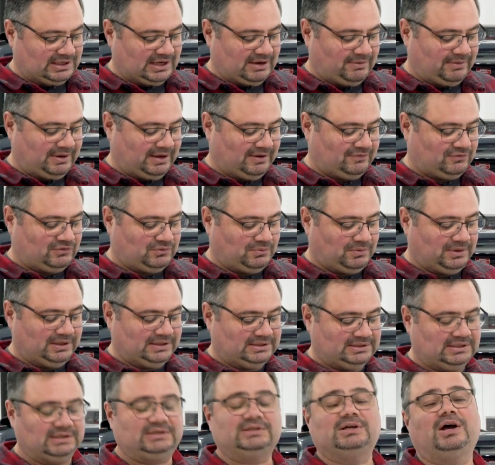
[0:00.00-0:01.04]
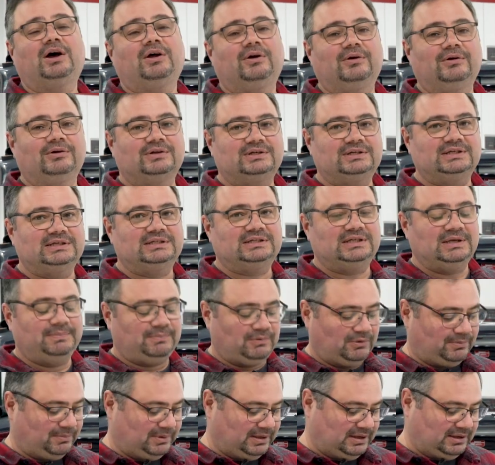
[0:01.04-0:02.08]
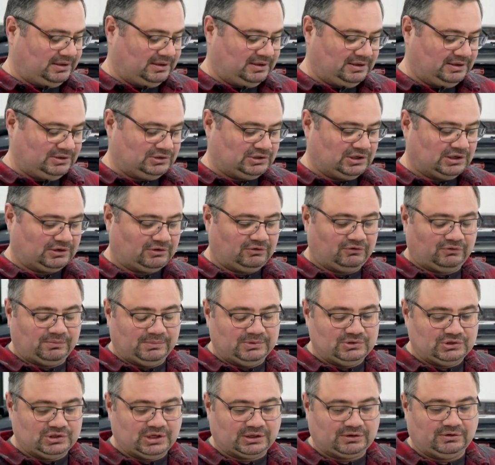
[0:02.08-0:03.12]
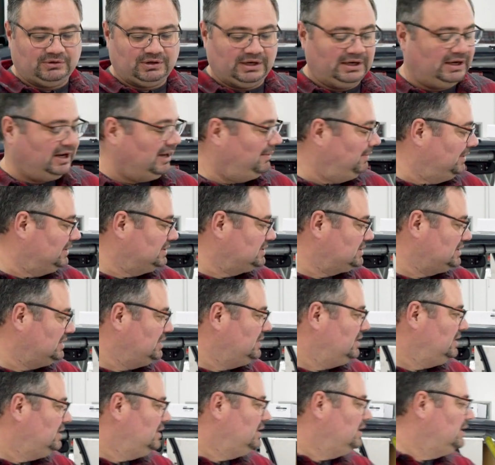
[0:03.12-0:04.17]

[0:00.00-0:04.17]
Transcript: and now we have 2600 cc per minute injectors from Injector Dynamics.